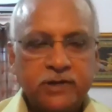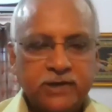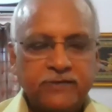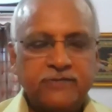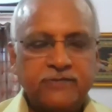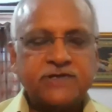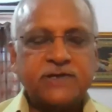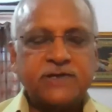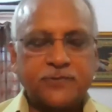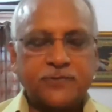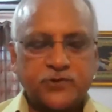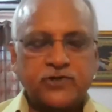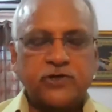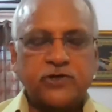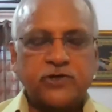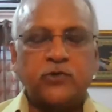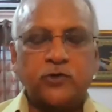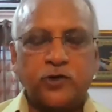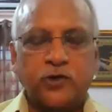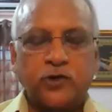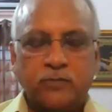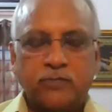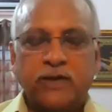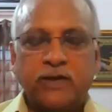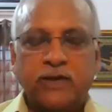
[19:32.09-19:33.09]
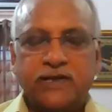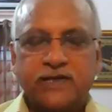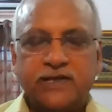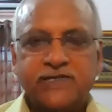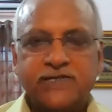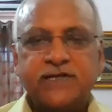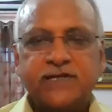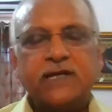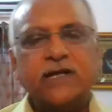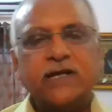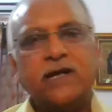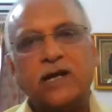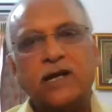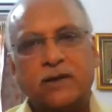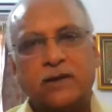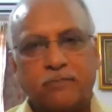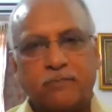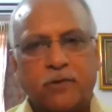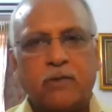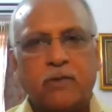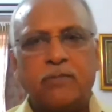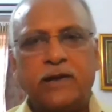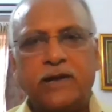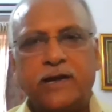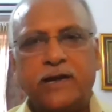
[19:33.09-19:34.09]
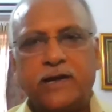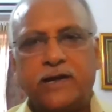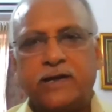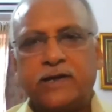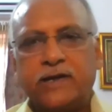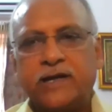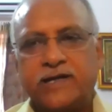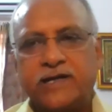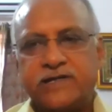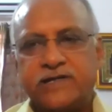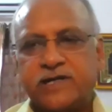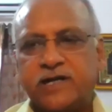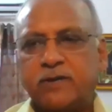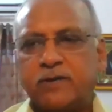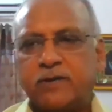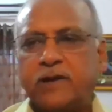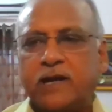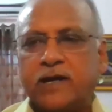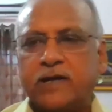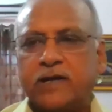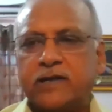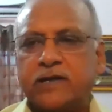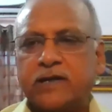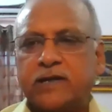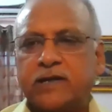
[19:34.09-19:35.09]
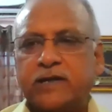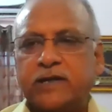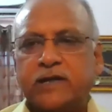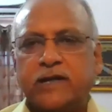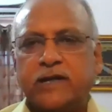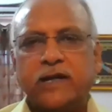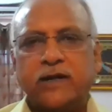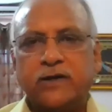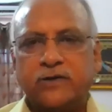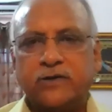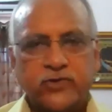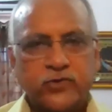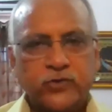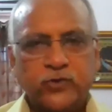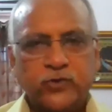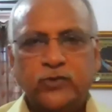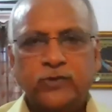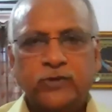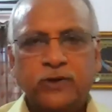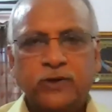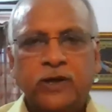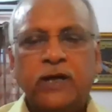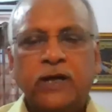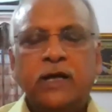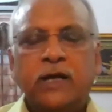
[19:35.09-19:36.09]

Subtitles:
They were supposed to do it by this year. It will probably get extended by another year or two.